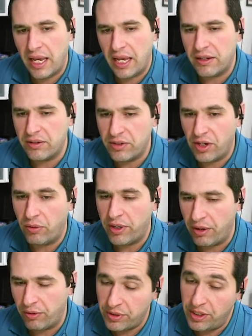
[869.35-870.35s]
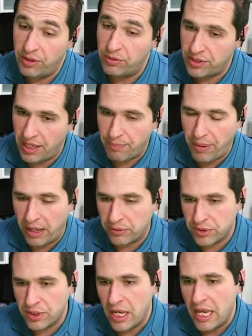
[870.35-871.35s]
and you know, here's that
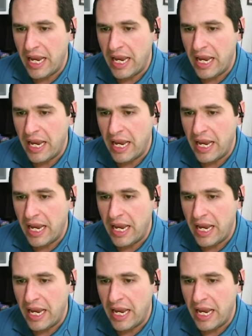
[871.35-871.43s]
bounce,